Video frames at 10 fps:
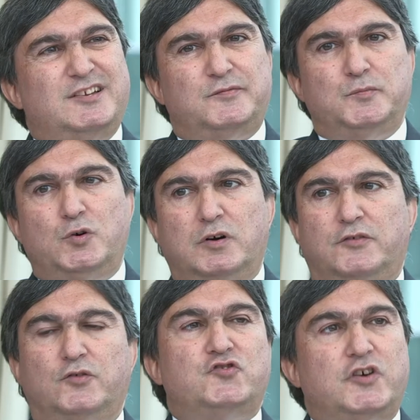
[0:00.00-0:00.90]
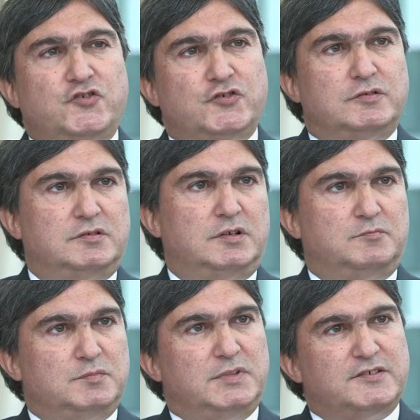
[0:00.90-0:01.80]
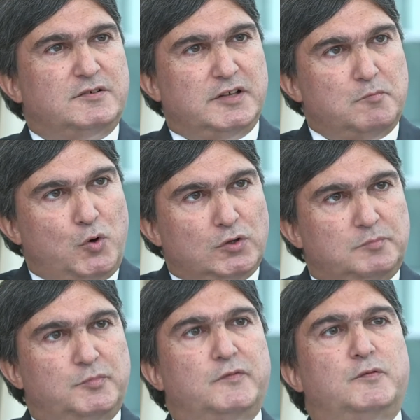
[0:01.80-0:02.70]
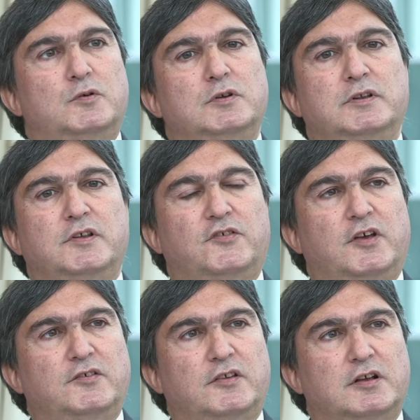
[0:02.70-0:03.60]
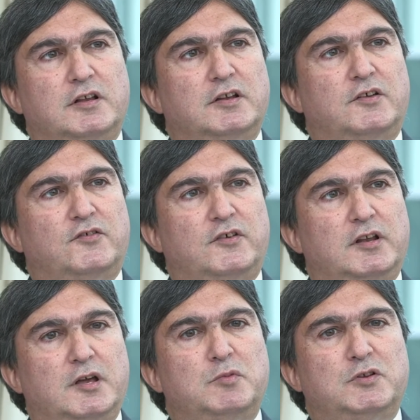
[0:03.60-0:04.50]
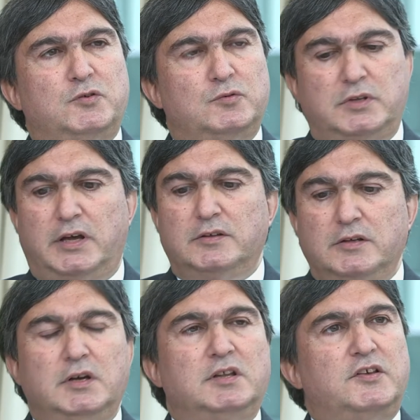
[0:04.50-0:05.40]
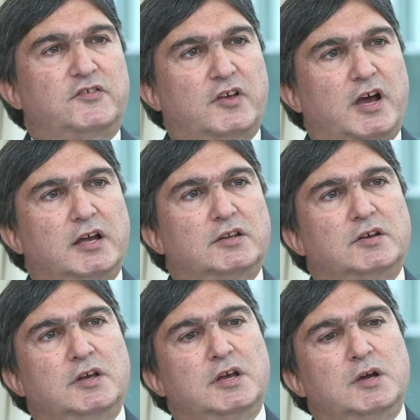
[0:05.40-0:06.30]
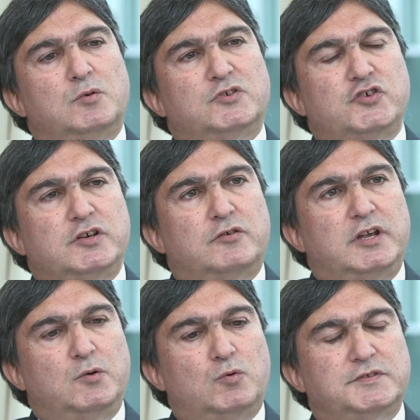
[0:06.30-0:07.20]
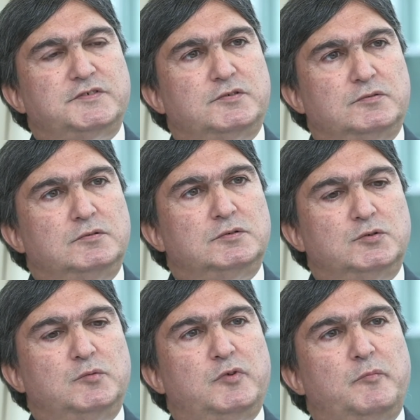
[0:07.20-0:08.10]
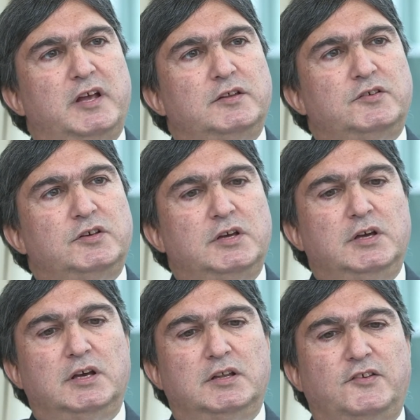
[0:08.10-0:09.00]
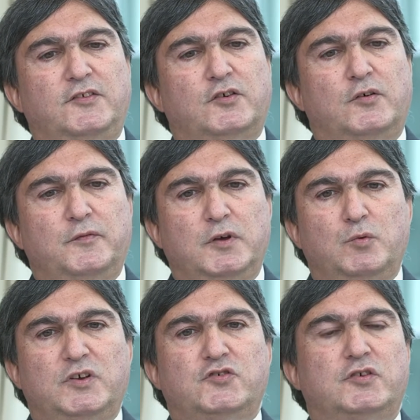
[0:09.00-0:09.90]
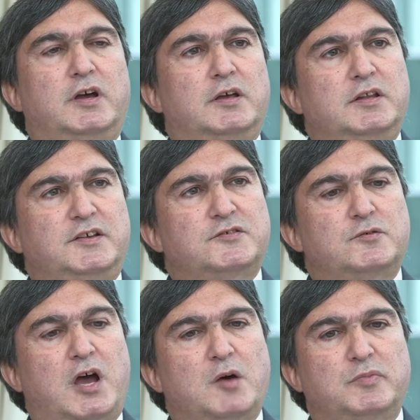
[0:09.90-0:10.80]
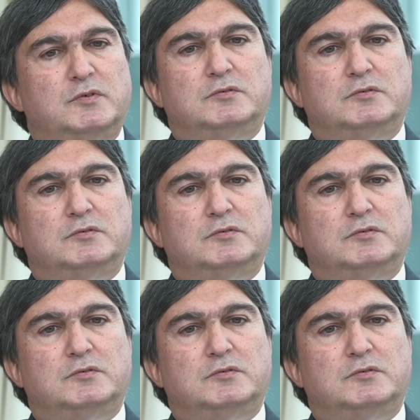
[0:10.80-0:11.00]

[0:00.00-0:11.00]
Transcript: of more a suggestion, let's call it a model portfolio, in the sense that the client is still able to then decide what she or he wants to implement. And this is something which needs to happen,